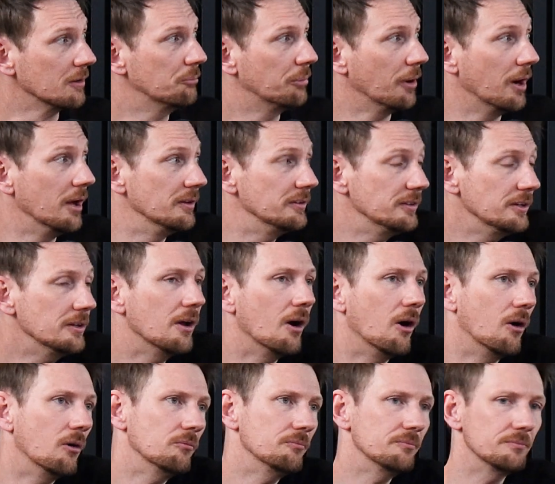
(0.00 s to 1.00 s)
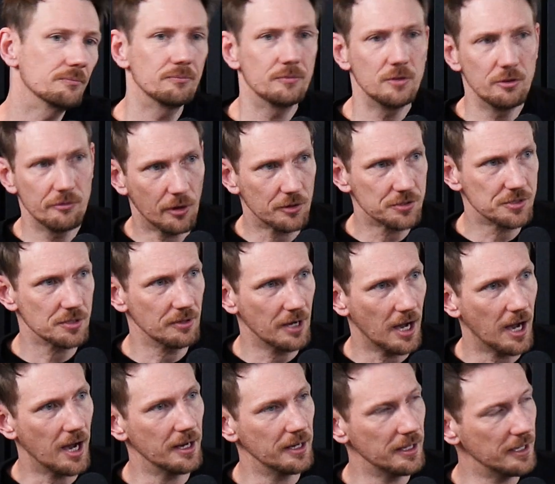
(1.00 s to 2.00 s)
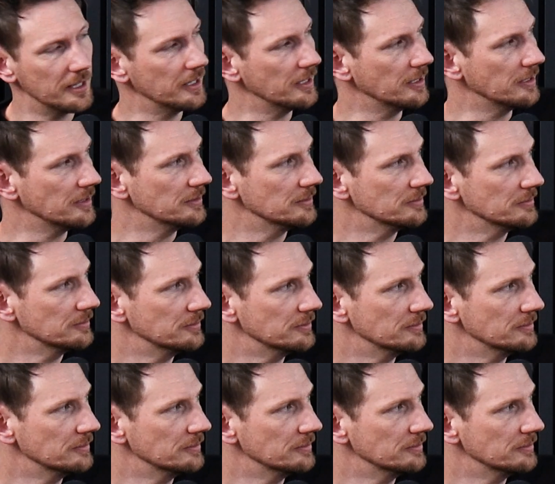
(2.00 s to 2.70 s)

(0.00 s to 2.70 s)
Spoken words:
But, you've also got a